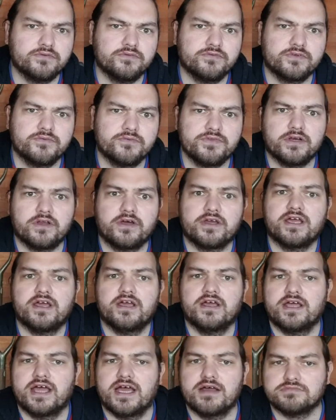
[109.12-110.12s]
something like
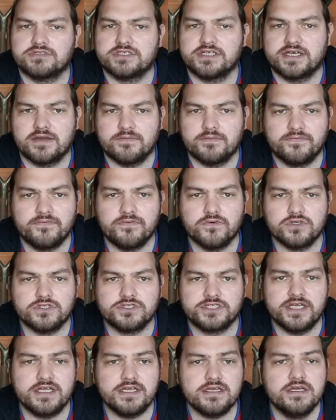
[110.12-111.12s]
a Amsterdam
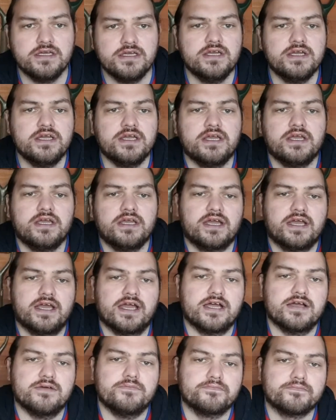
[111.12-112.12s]
forcing,
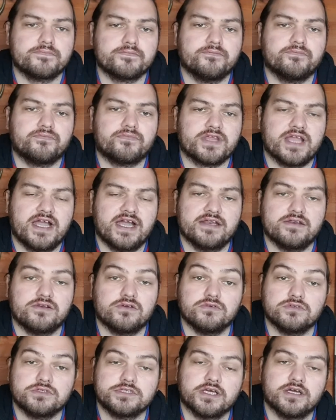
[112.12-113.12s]
and
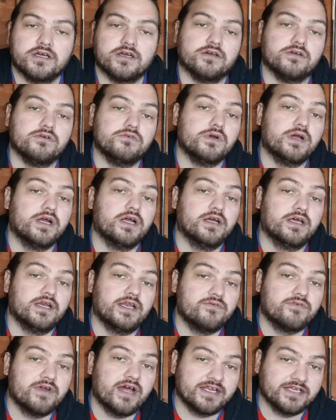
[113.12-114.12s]
also
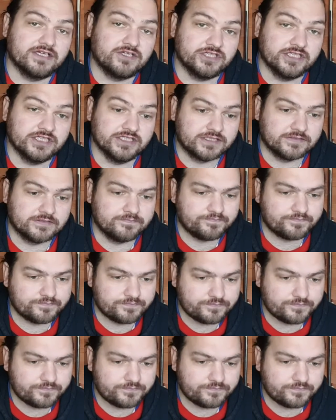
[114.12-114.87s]
early radishes.